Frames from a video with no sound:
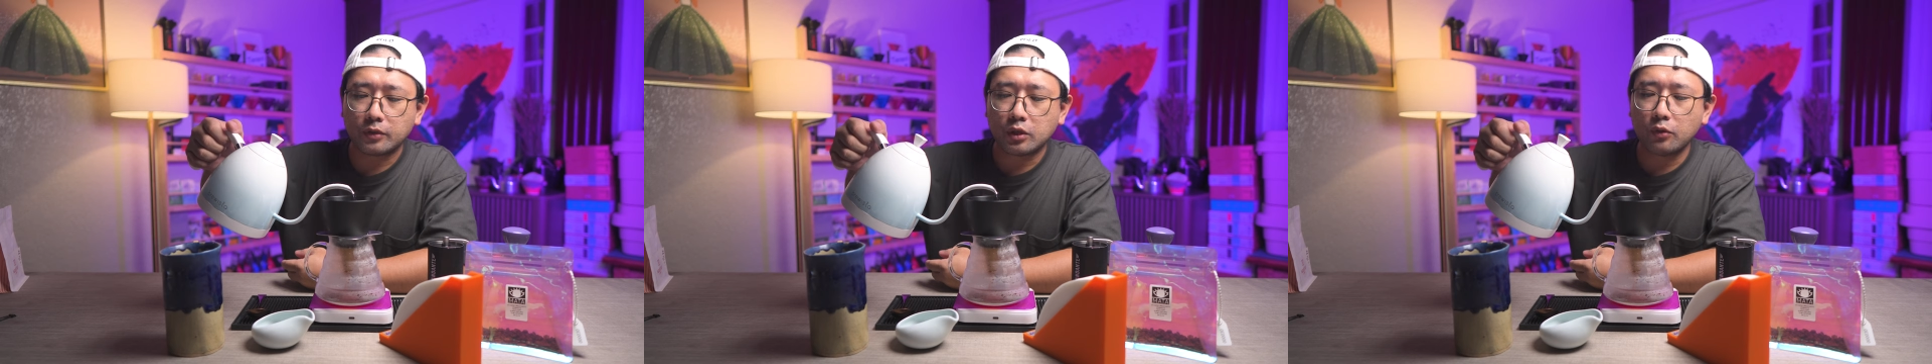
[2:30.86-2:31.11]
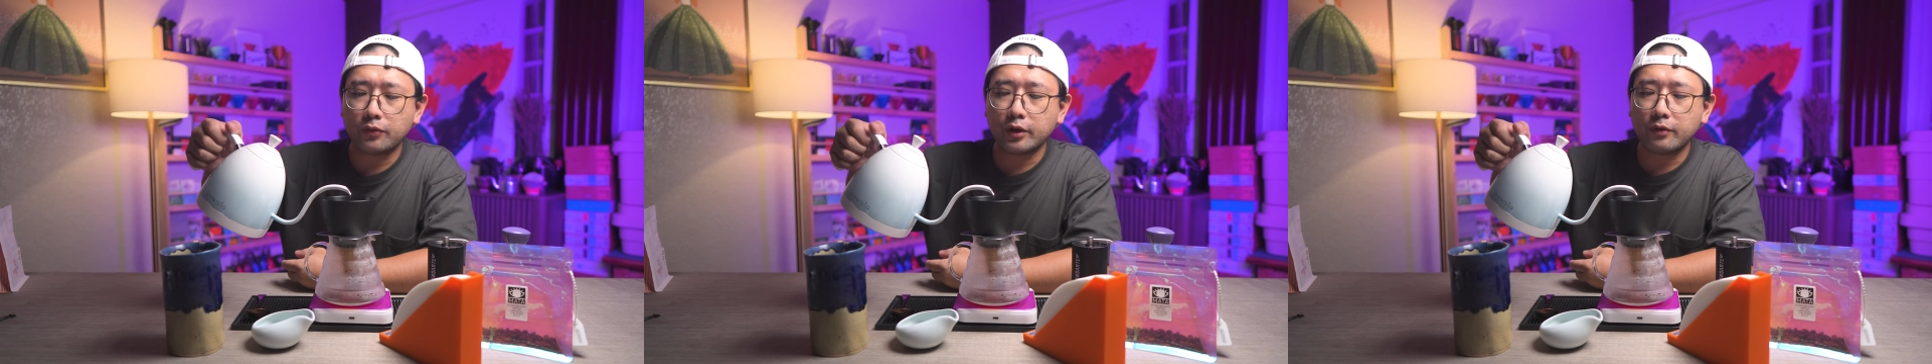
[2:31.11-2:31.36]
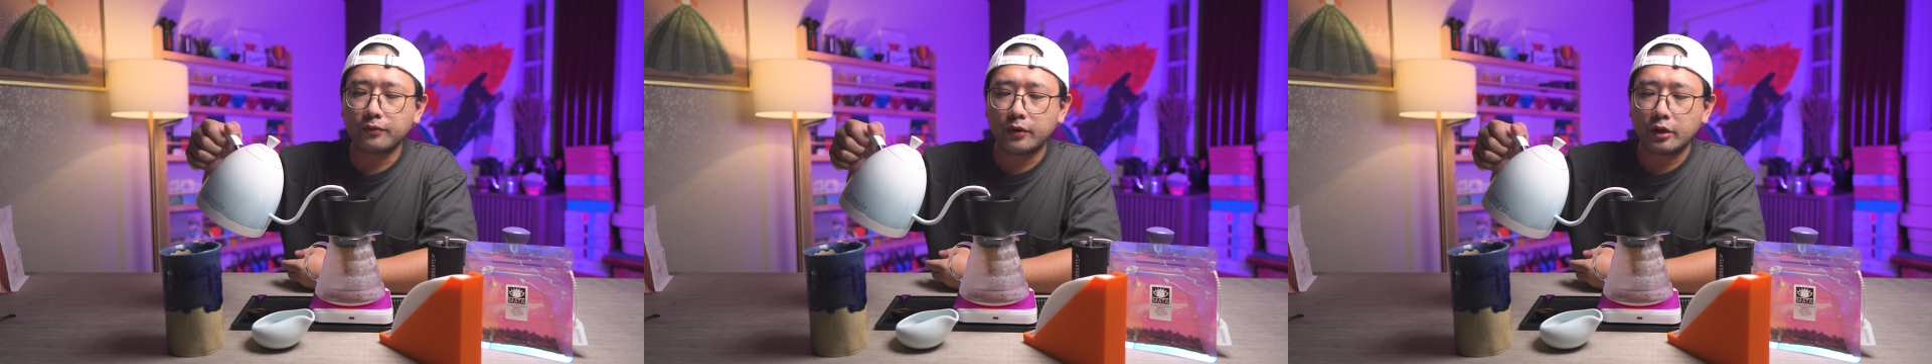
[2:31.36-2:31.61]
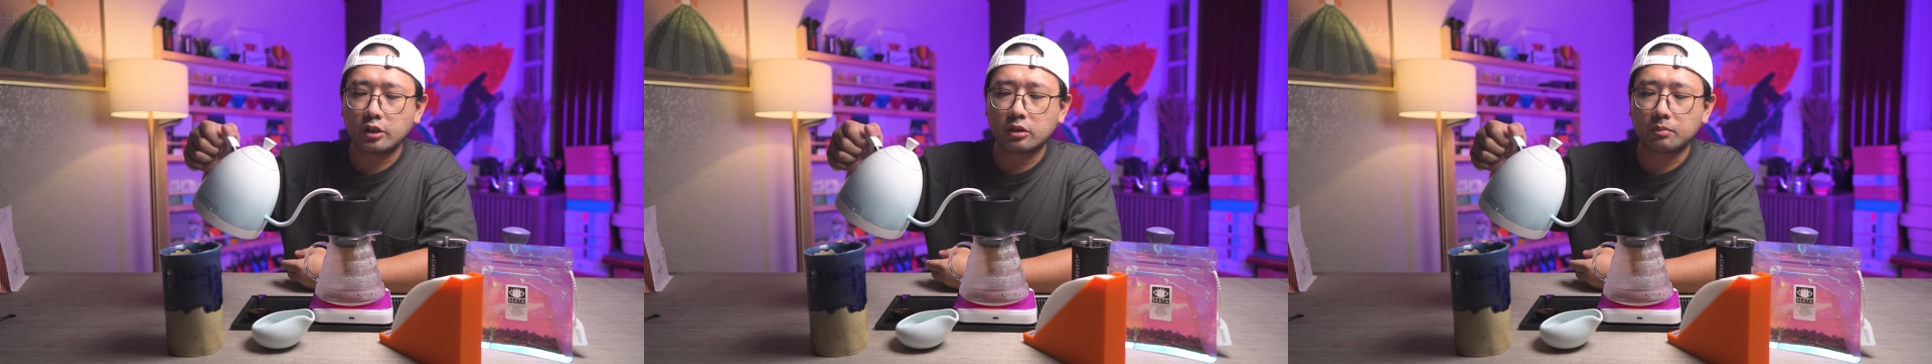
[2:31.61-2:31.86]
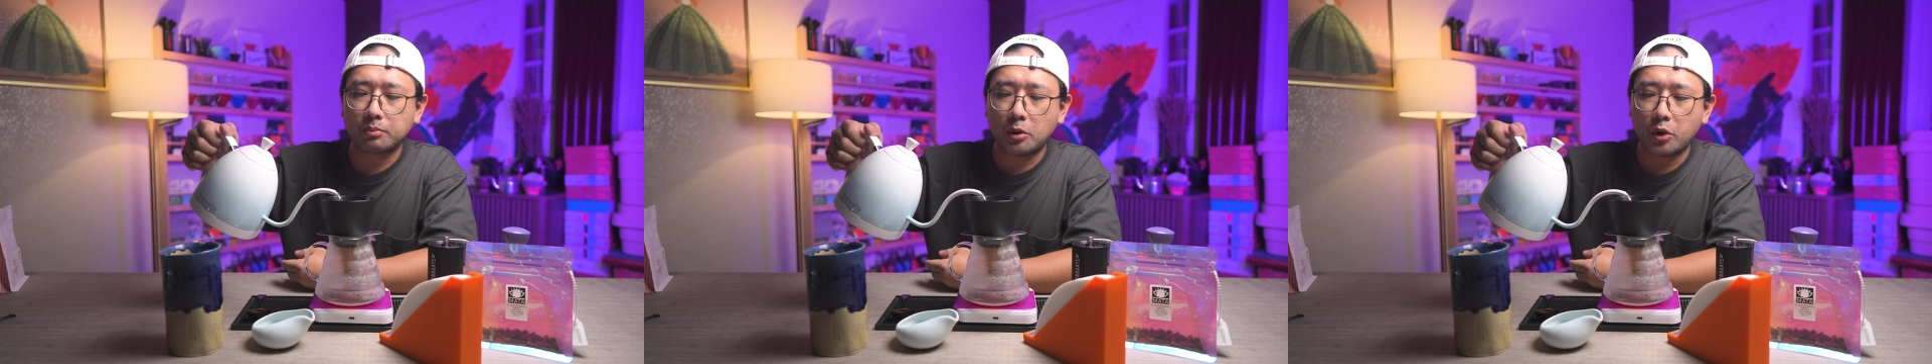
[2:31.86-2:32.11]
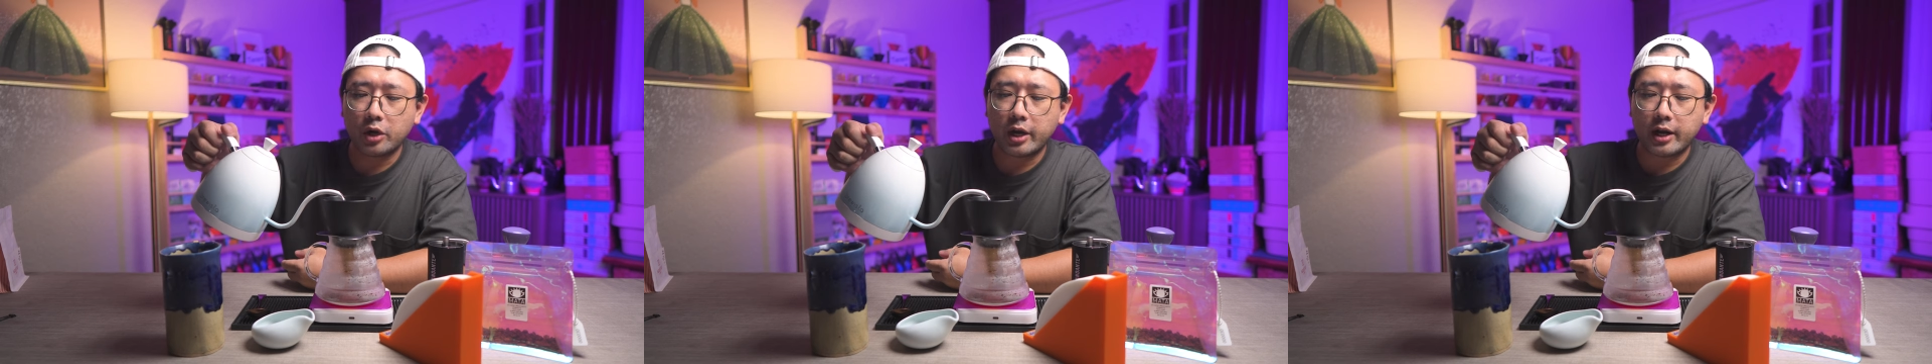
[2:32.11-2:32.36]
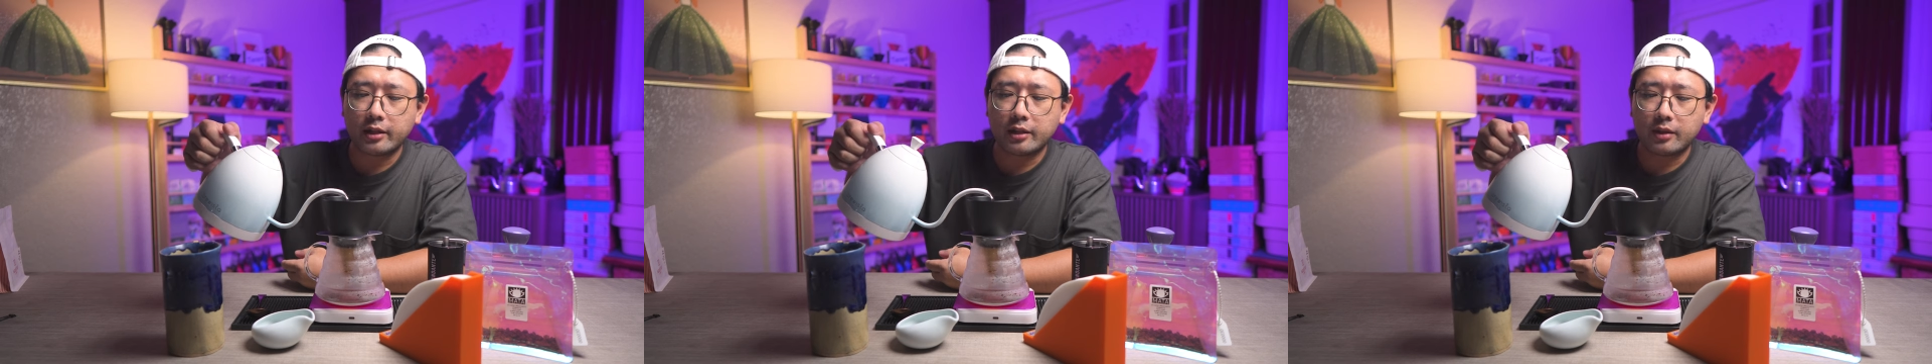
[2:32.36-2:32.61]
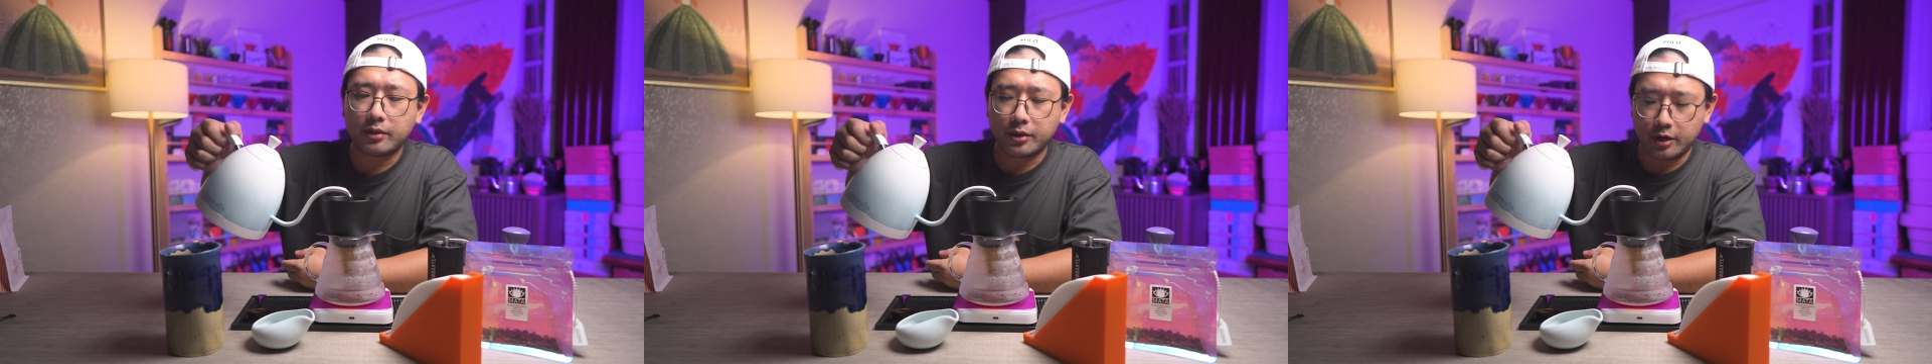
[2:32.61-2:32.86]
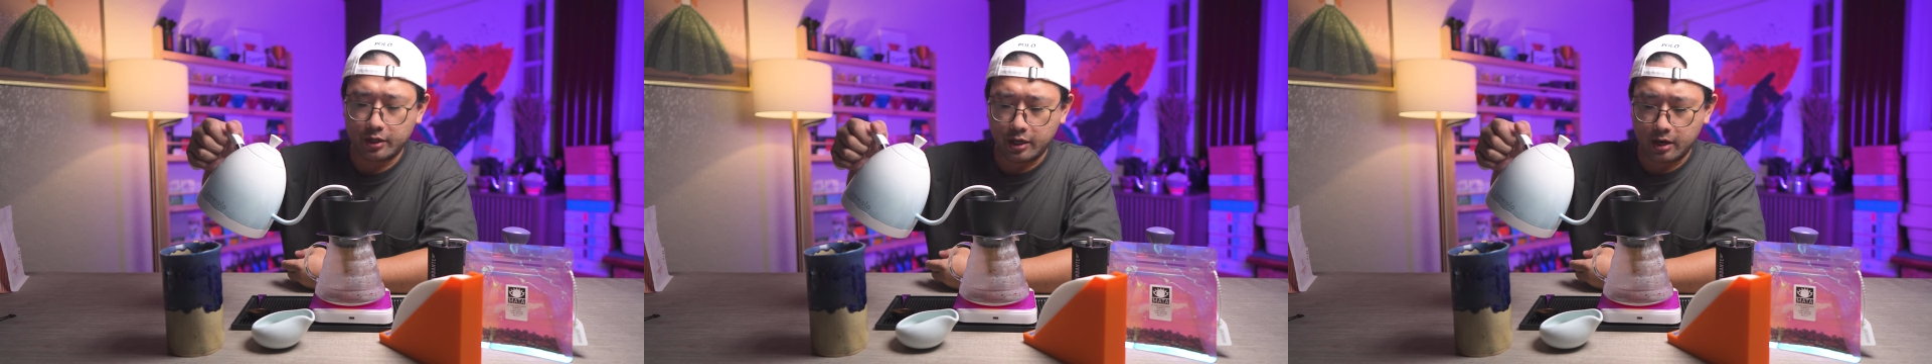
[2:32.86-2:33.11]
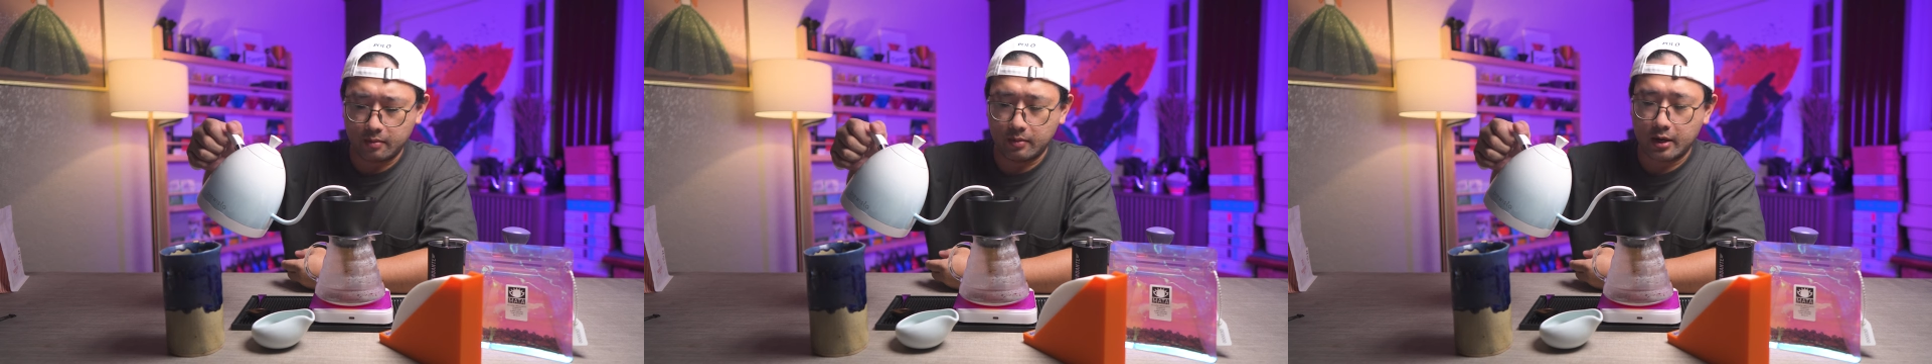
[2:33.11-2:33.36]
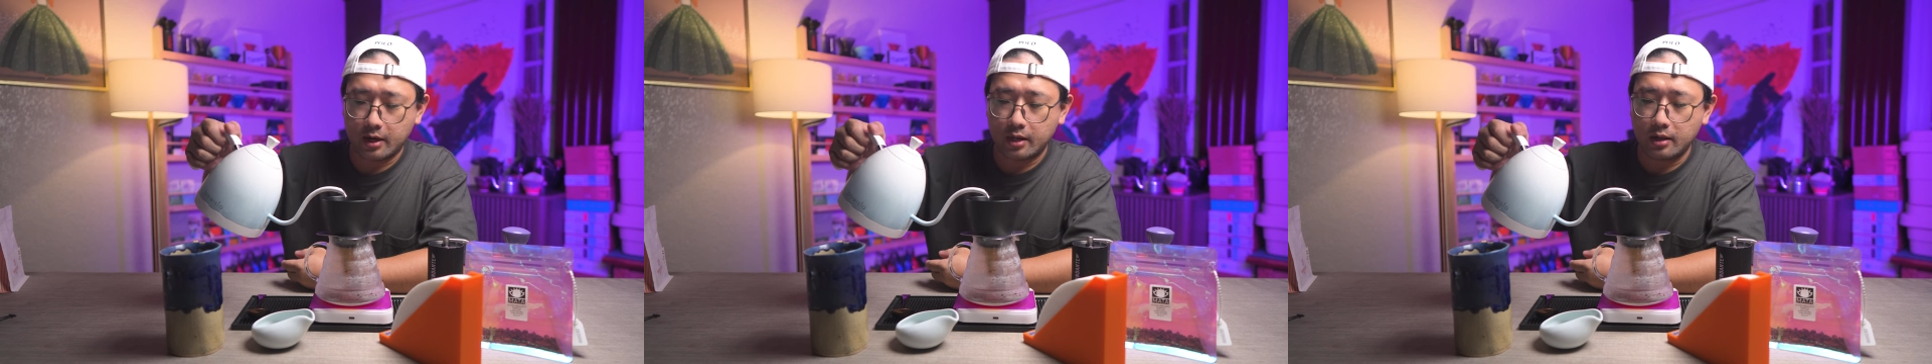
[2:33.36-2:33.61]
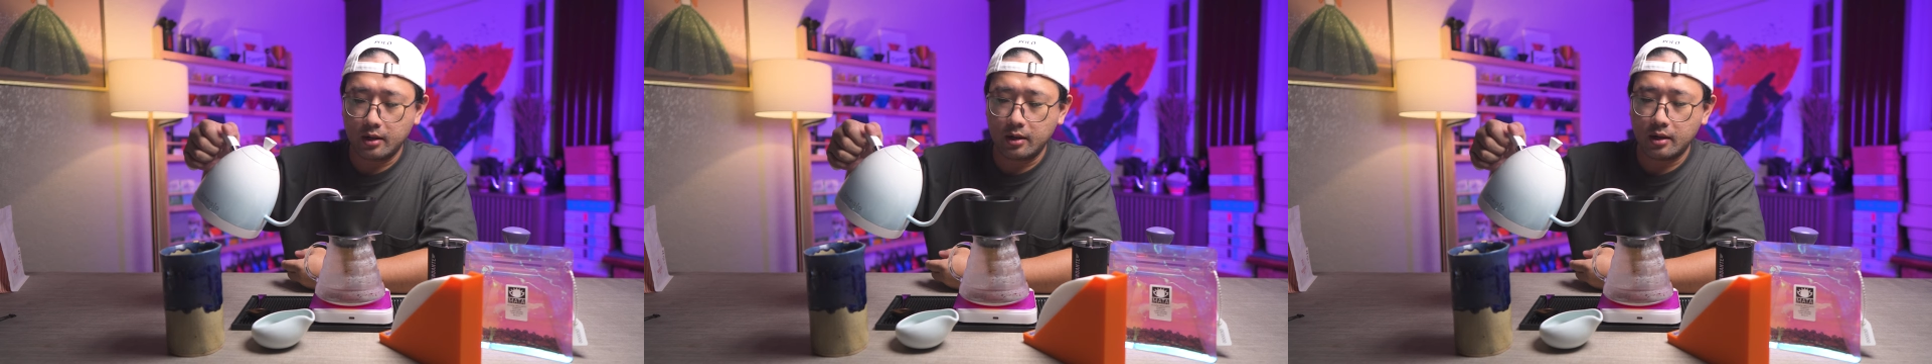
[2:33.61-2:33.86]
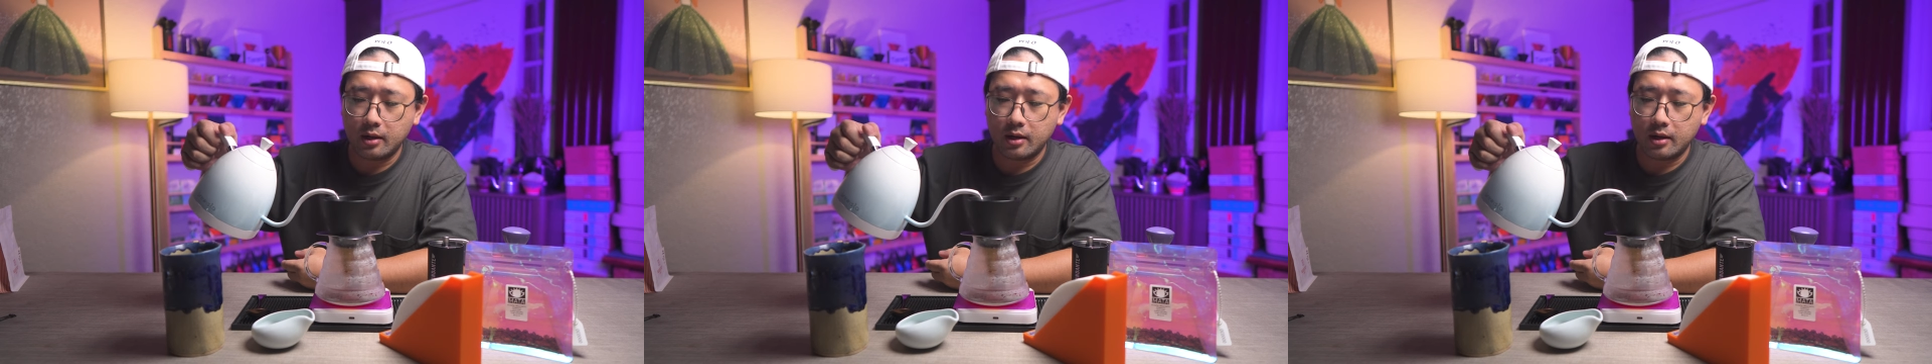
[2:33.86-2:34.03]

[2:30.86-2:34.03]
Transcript: So for the first pour, I did 30 ml.